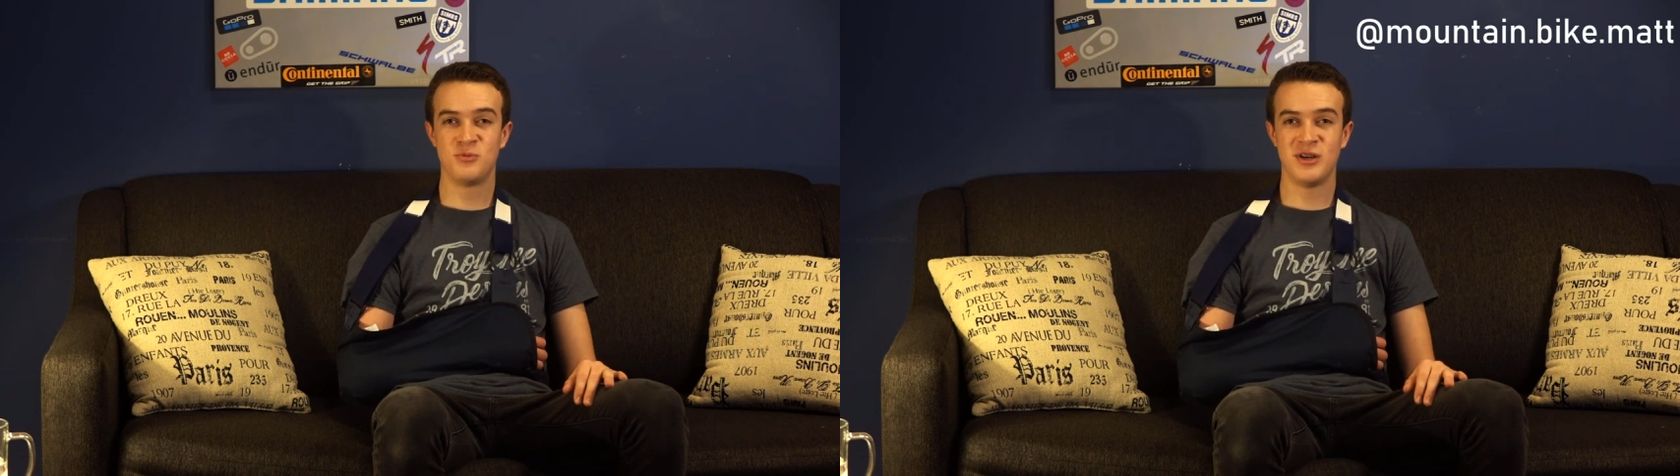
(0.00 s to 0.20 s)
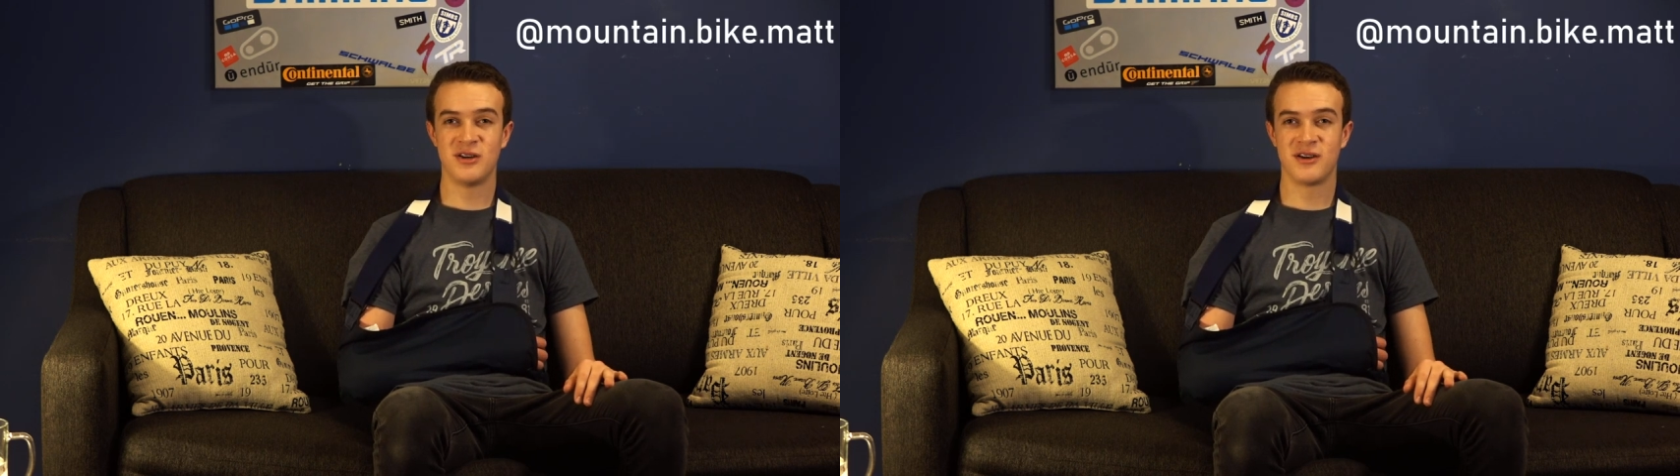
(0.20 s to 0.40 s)

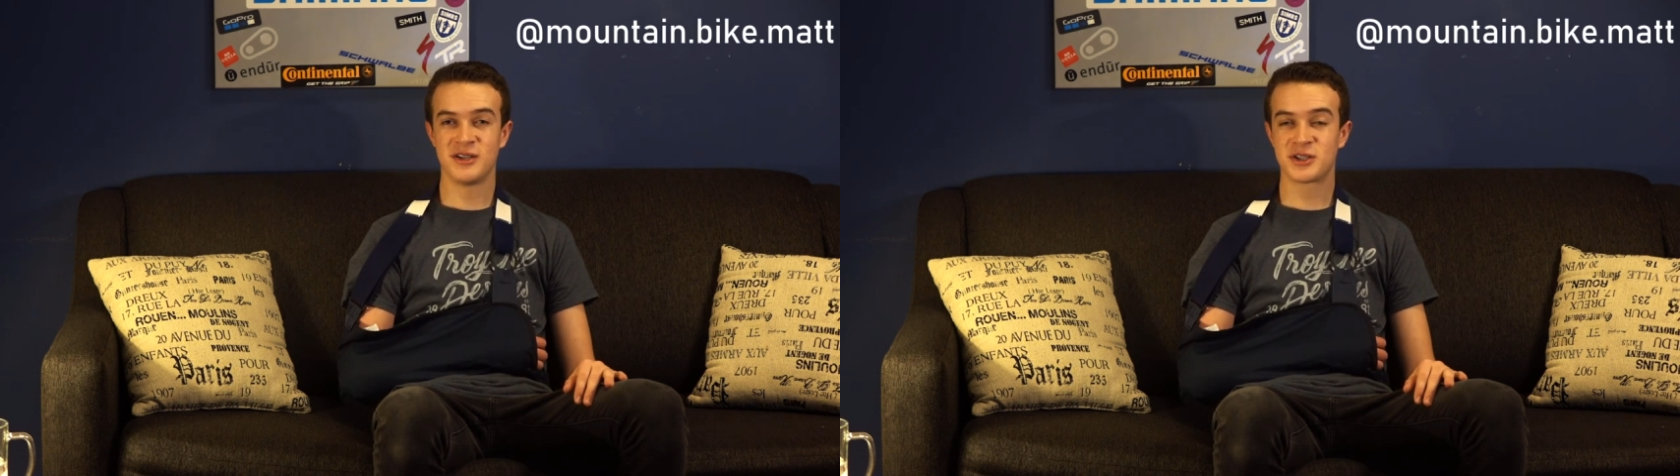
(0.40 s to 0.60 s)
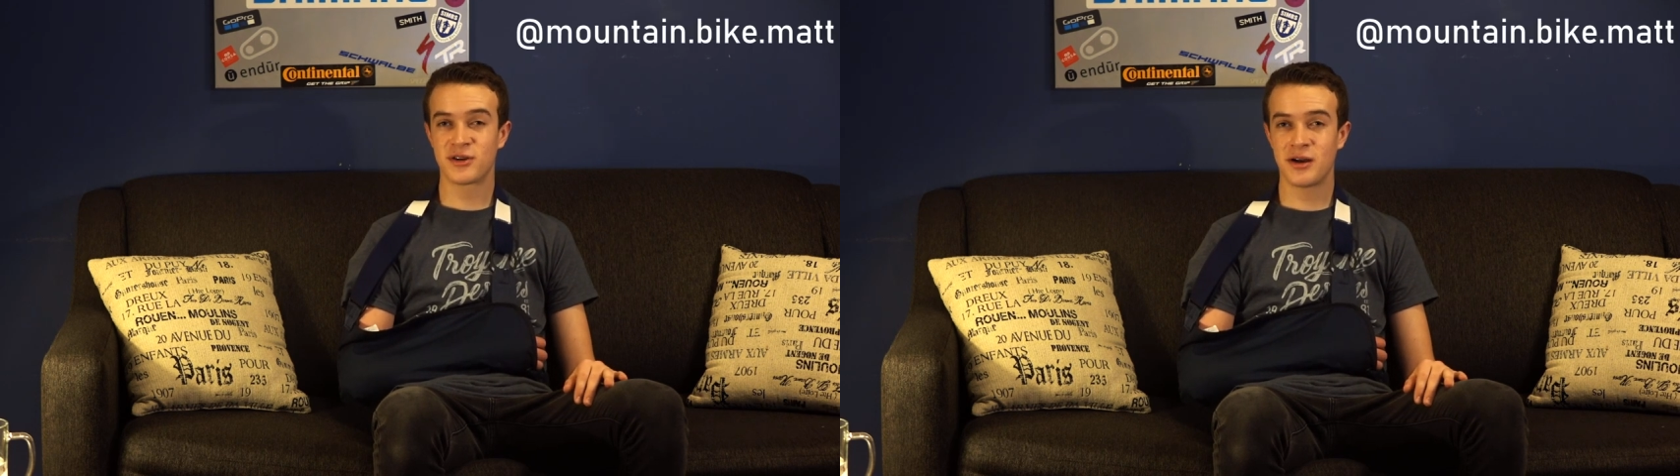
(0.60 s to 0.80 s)
me on
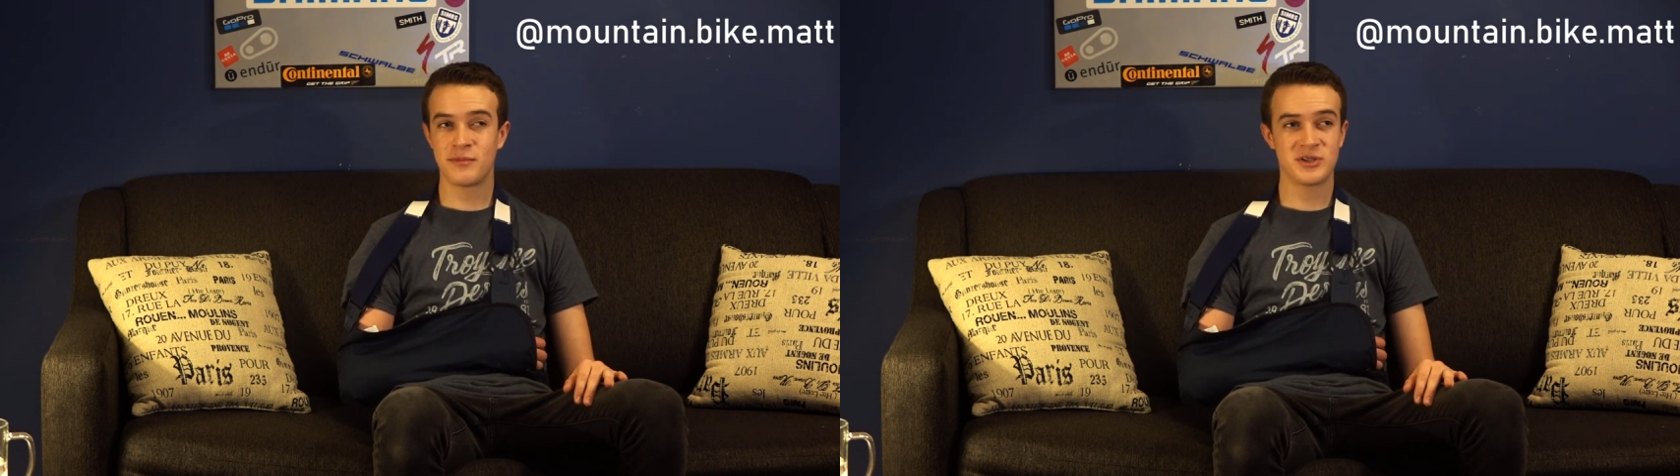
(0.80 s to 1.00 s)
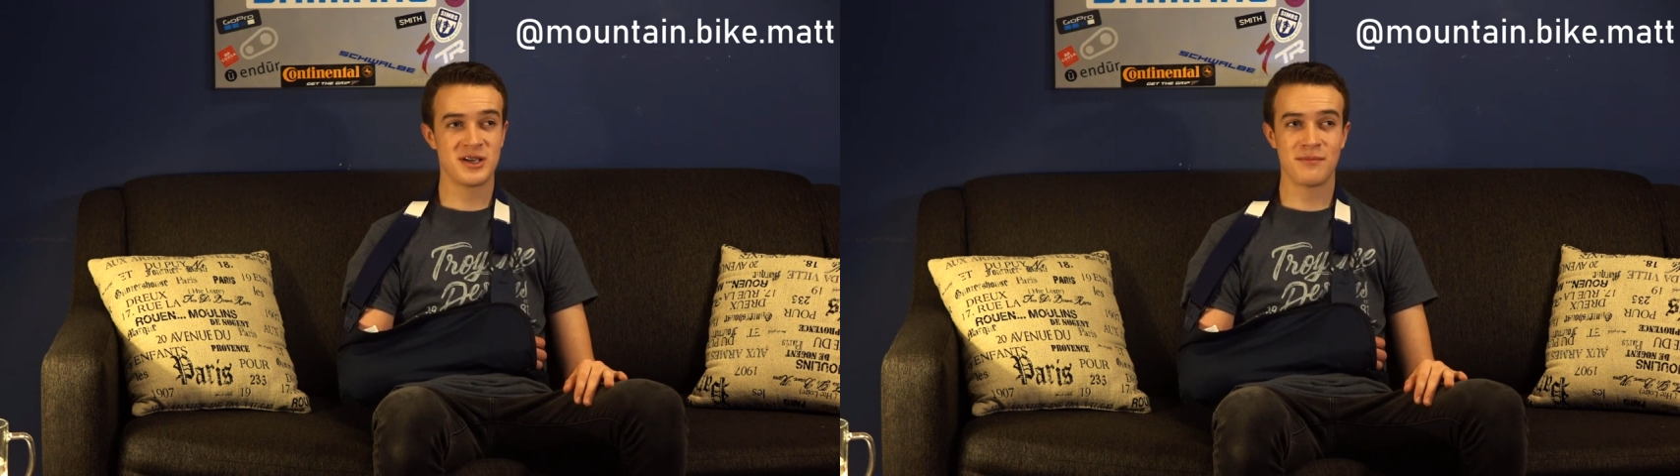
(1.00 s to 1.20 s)
Instagram
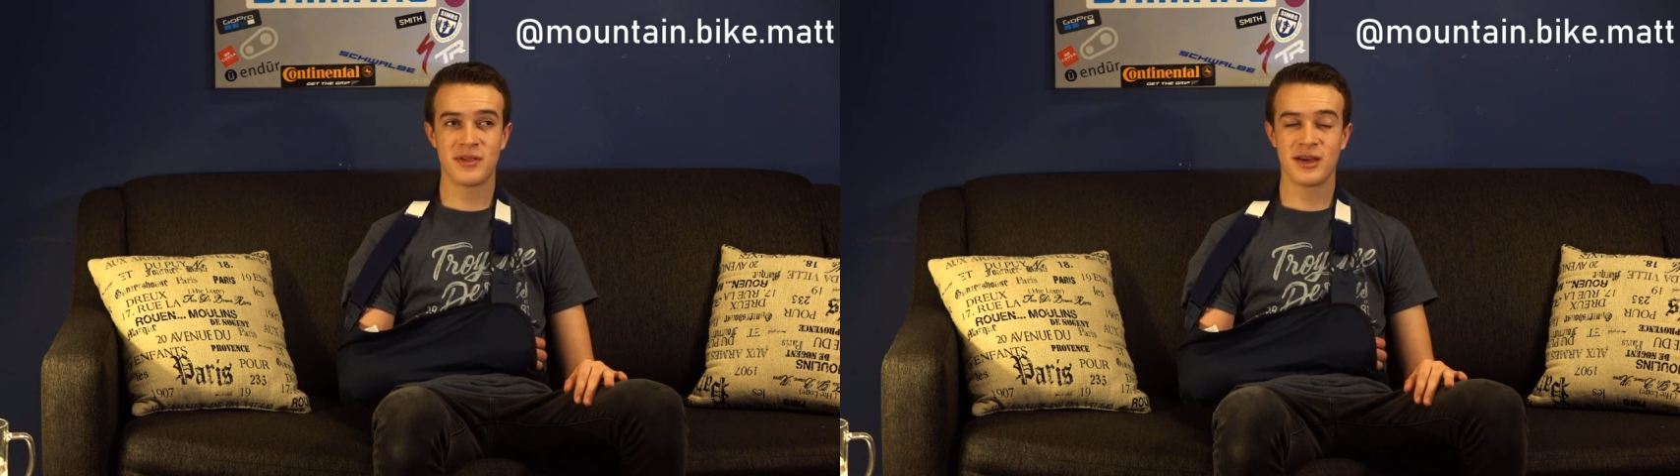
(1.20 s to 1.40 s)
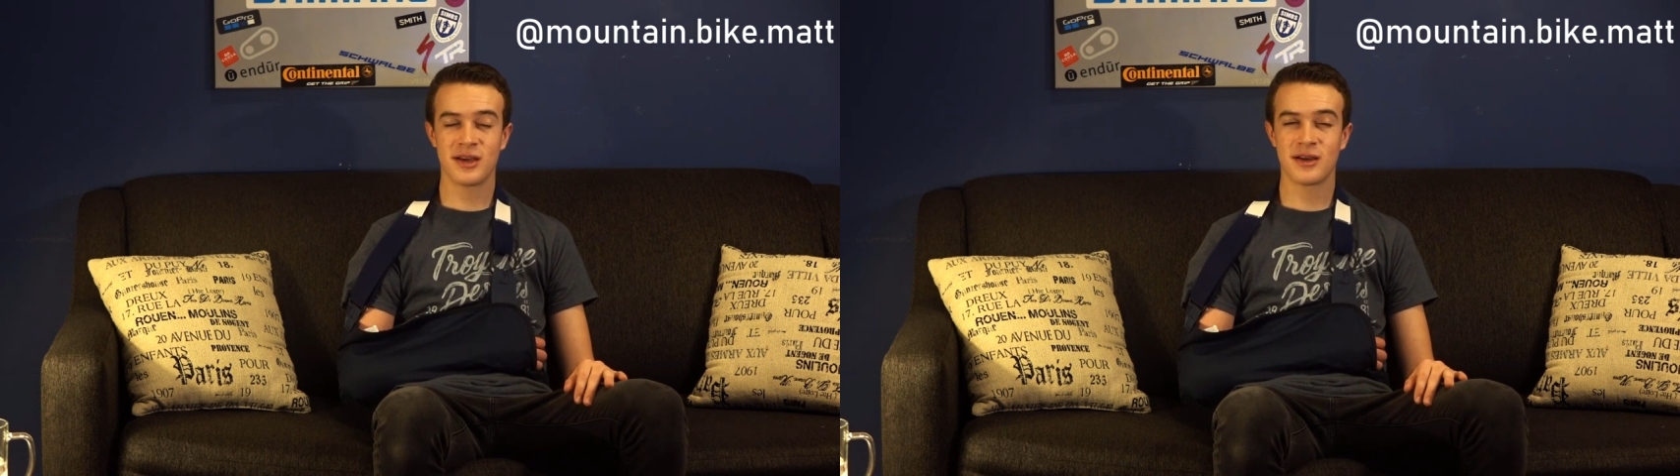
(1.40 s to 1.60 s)
or
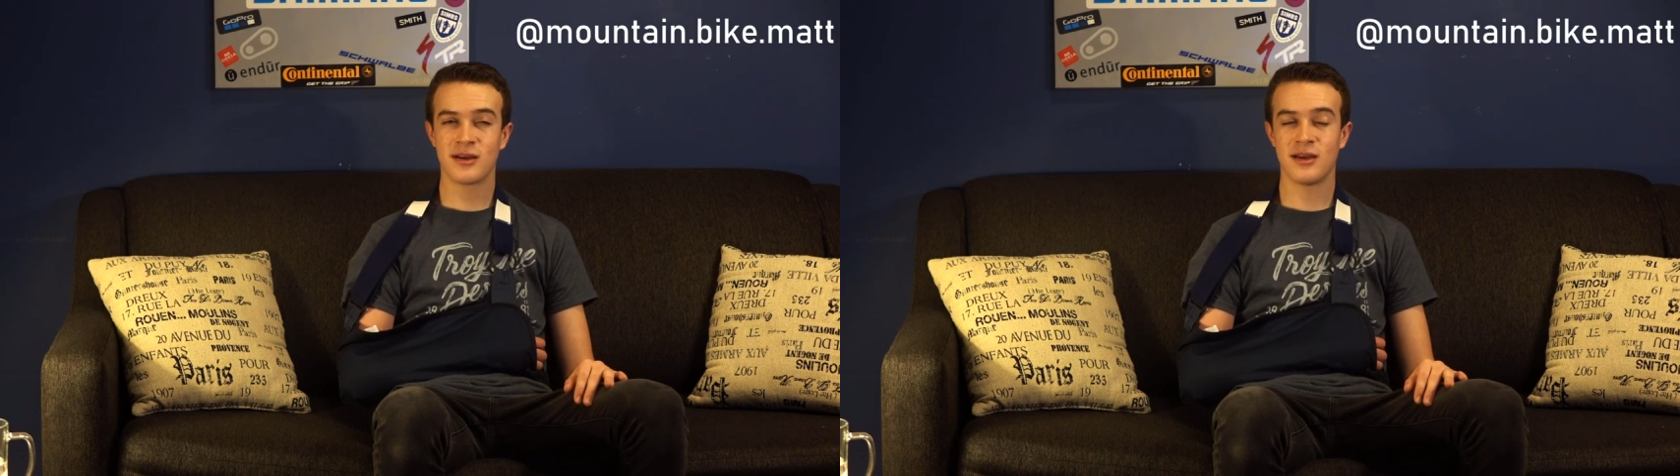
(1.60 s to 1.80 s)
something